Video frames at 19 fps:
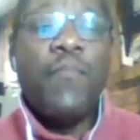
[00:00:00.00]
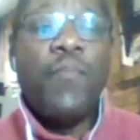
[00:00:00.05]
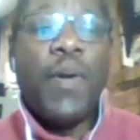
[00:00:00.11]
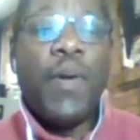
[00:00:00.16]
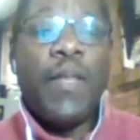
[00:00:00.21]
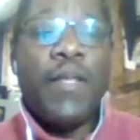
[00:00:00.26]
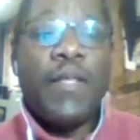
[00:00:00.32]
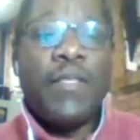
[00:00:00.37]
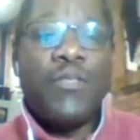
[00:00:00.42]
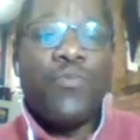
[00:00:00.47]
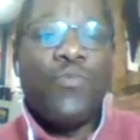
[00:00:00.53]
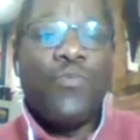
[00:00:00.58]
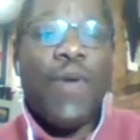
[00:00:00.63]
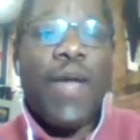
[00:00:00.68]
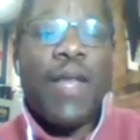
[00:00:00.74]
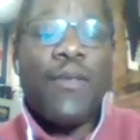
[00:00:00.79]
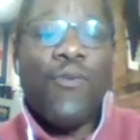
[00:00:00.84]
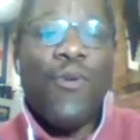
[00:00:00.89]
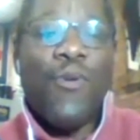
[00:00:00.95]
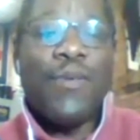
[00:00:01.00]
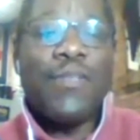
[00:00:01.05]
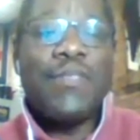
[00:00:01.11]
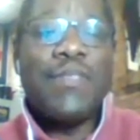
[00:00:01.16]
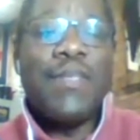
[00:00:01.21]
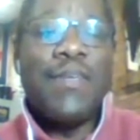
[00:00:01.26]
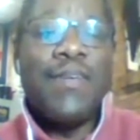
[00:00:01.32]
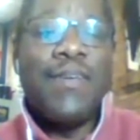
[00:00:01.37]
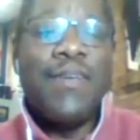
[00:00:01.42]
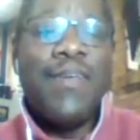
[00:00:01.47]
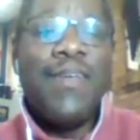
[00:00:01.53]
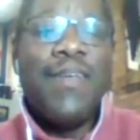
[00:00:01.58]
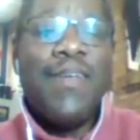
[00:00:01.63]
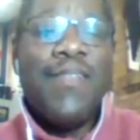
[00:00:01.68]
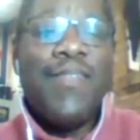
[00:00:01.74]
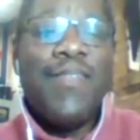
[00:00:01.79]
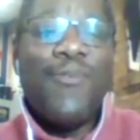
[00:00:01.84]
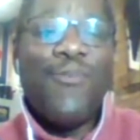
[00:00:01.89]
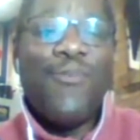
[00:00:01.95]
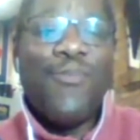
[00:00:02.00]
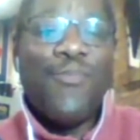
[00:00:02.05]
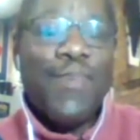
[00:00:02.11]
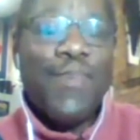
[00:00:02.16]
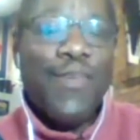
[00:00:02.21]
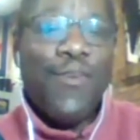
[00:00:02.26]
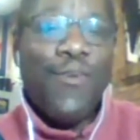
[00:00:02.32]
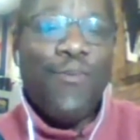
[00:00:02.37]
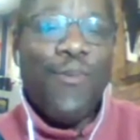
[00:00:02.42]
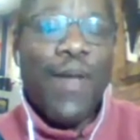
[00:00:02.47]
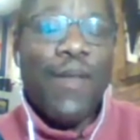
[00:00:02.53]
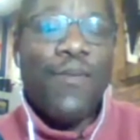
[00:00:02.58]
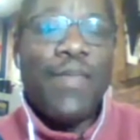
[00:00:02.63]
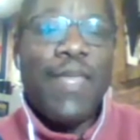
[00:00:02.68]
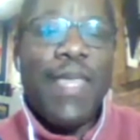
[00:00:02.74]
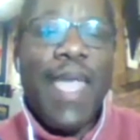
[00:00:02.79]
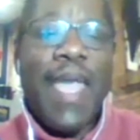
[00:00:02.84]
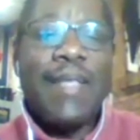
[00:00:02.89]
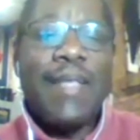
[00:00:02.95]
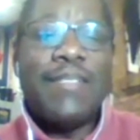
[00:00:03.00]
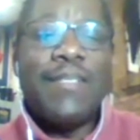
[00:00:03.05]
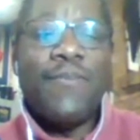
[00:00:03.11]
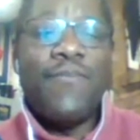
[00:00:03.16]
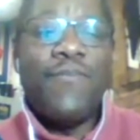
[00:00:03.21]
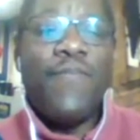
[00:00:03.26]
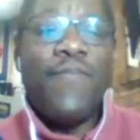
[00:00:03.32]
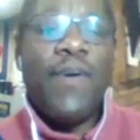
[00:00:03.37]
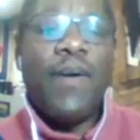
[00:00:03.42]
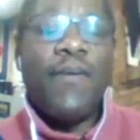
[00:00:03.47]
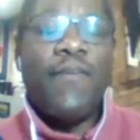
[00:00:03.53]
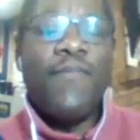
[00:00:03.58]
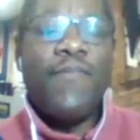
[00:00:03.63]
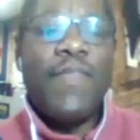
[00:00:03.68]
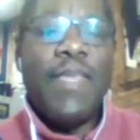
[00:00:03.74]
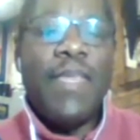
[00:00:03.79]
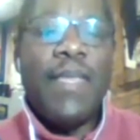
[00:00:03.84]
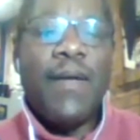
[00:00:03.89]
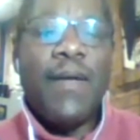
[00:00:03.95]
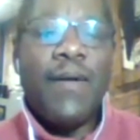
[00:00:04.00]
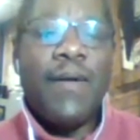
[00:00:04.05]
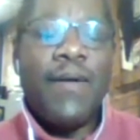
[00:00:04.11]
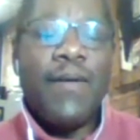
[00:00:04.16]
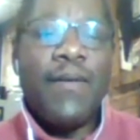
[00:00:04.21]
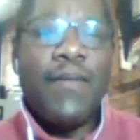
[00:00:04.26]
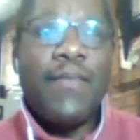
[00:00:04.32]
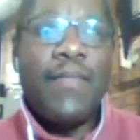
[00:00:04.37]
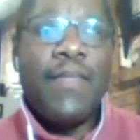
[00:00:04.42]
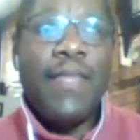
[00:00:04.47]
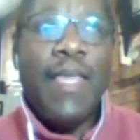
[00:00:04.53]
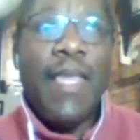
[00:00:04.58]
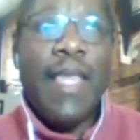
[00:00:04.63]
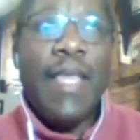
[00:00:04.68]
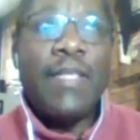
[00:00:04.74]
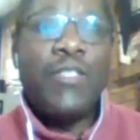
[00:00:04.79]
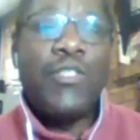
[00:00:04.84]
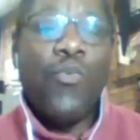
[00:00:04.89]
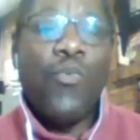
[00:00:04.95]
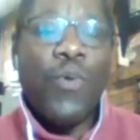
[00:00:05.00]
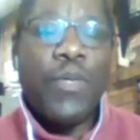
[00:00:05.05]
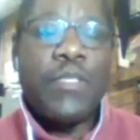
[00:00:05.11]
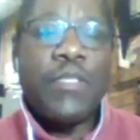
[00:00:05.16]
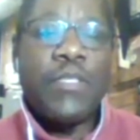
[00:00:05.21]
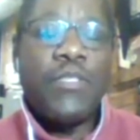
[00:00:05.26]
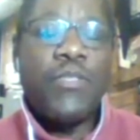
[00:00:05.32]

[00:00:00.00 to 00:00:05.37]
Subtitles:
but it's right across right on the edge of the East Georgia.